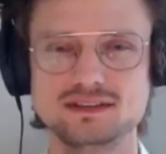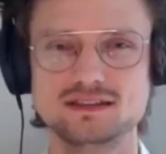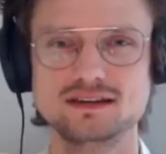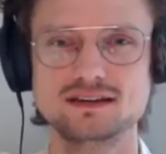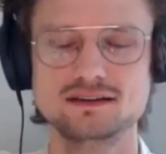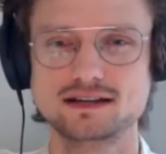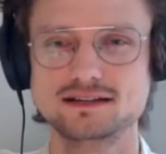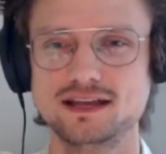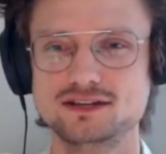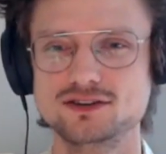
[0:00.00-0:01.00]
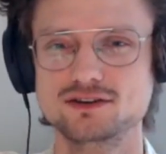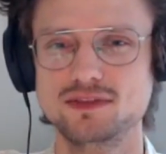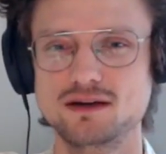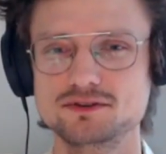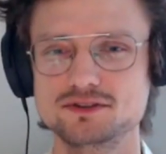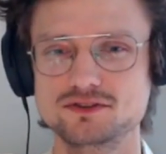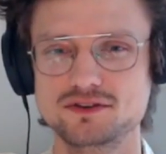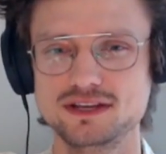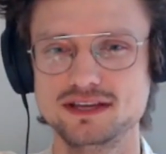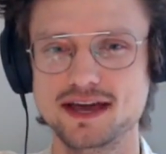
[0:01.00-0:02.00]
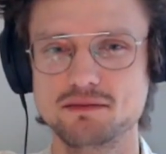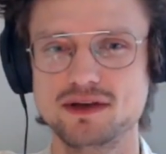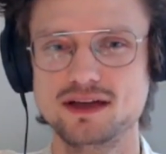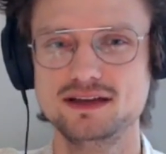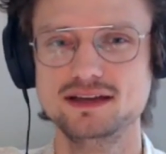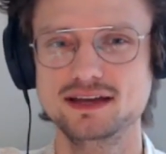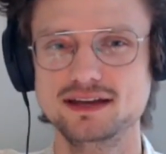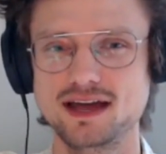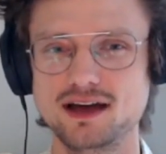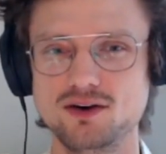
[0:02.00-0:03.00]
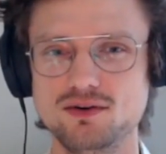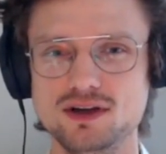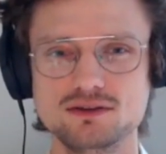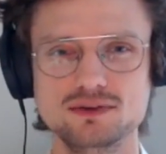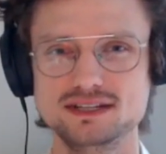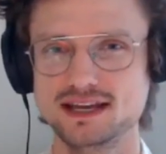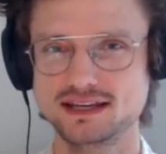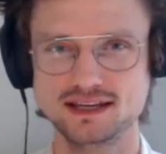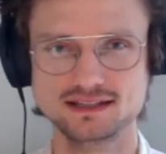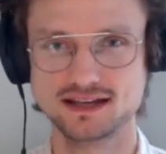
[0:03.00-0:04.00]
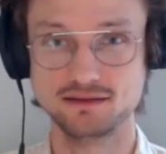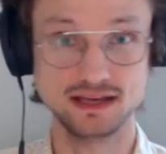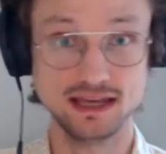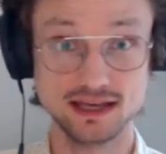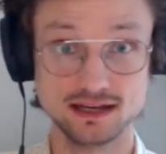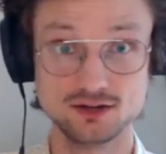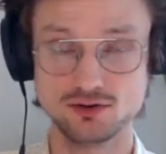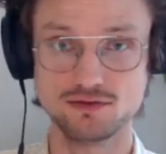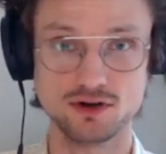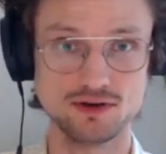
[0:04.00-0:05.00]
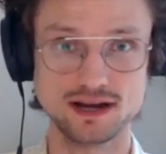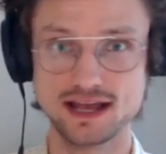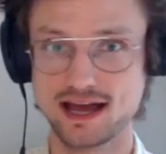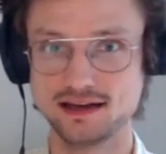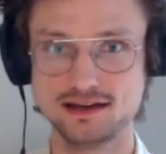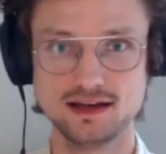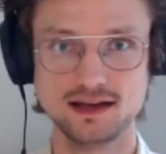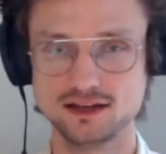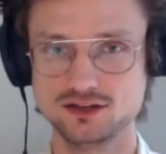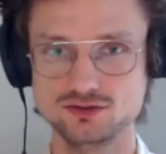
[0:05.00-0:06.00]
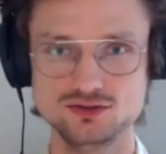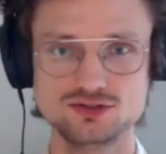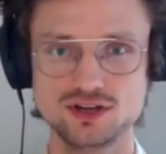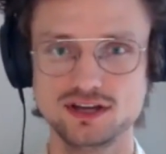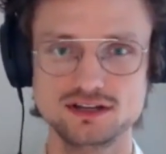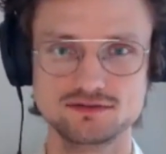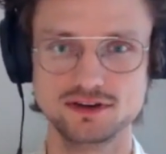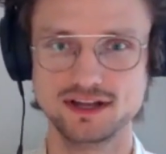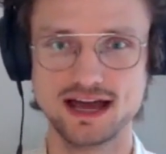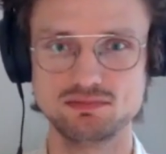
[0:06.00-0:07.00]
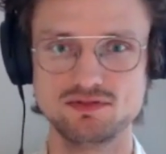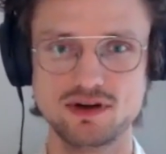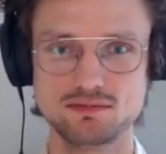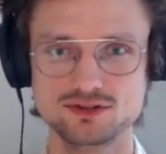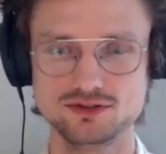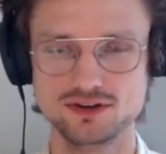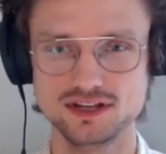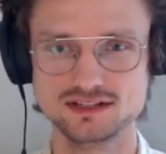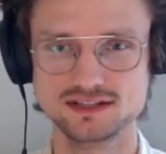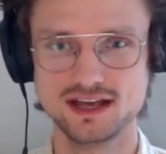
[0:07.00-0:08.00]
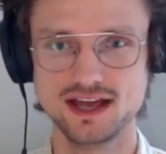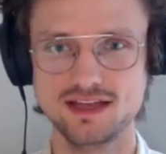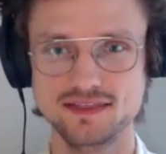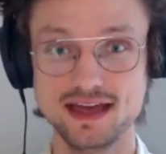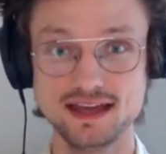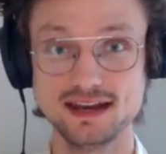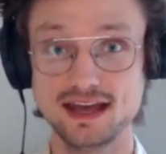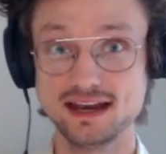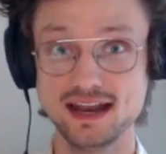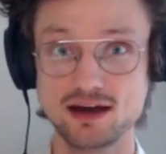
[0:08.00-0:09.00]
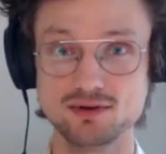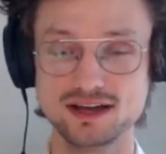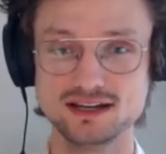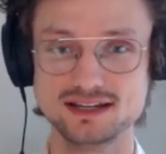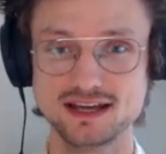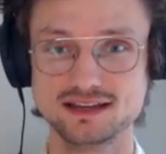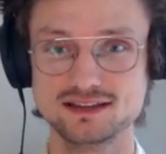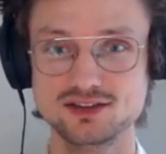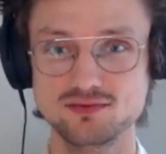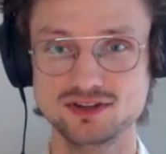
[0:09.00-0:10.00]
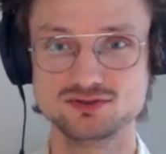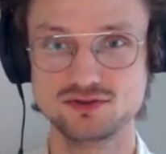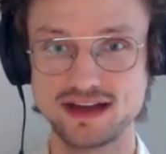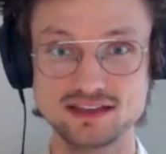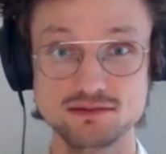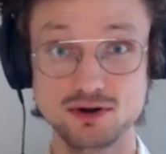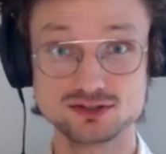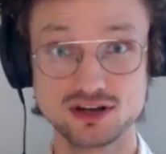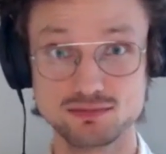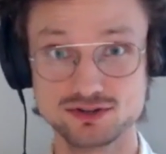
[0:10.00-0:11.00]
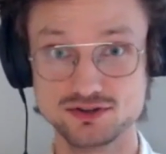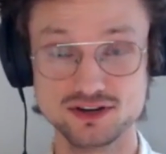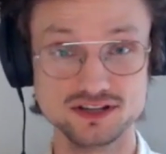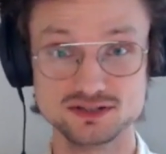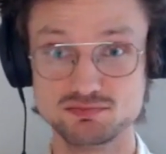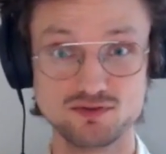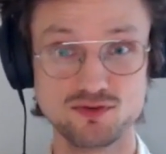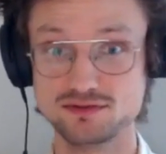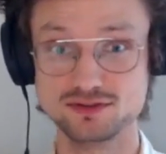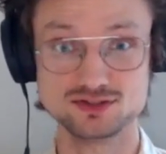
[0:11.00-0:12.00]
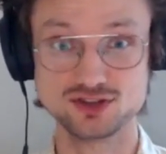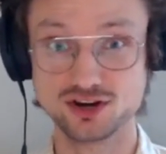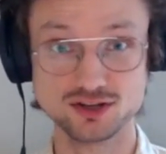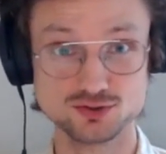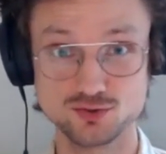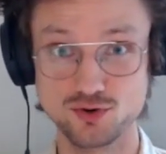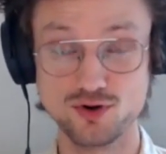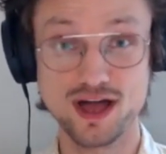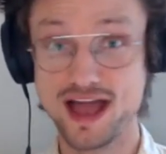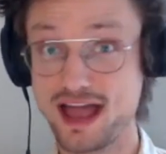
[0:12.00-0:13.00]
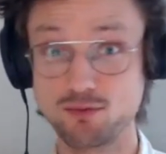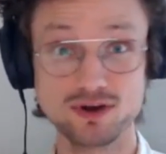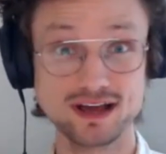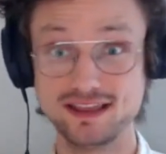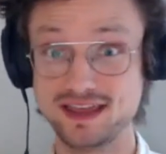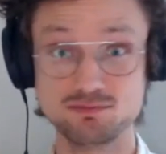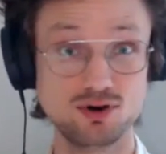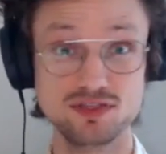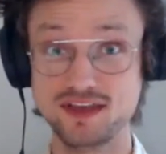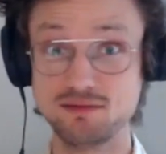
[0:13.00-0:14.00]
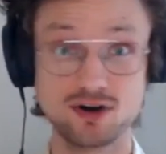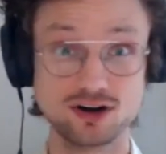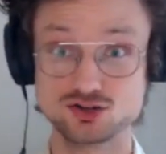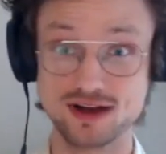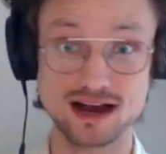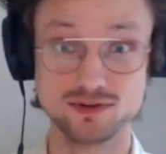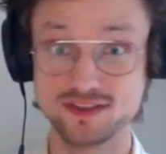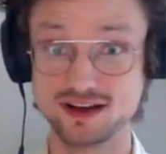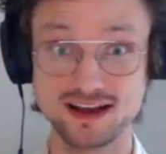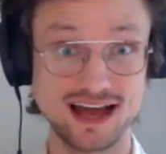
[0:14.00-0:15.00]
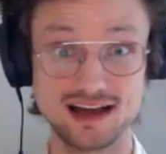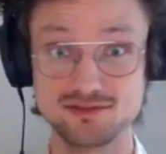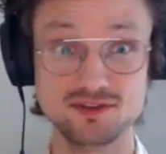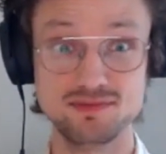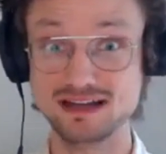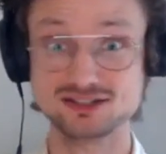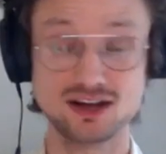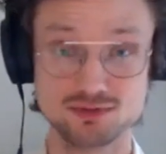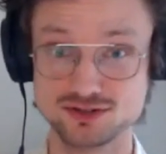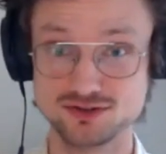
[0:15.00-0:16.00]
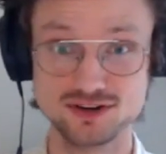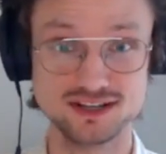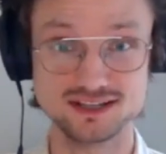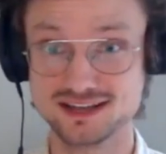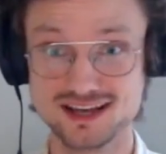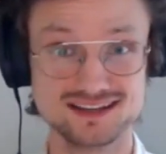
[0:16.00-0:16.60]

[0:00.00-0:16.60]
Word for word: me think back to that term the opportunity gap mm-hmm. and how we take kids coming in who have already had a huge different gap of opportunities. And then now we're going to take the ones who have had the most opportunities before right. even starting school, and we're going to then put them on a track where they're going to have the best opportunities